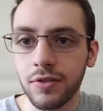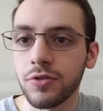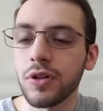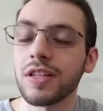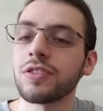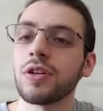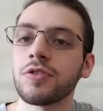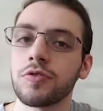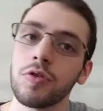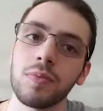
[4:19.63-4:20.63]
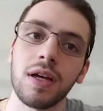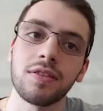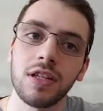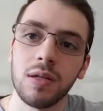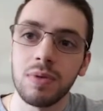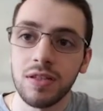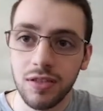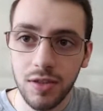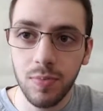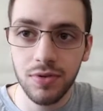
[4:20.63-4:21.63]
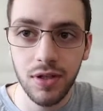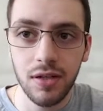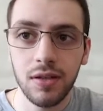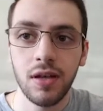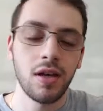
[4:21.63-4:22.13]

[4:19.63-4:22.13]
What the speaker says: So let's assume that it's going to be 6%.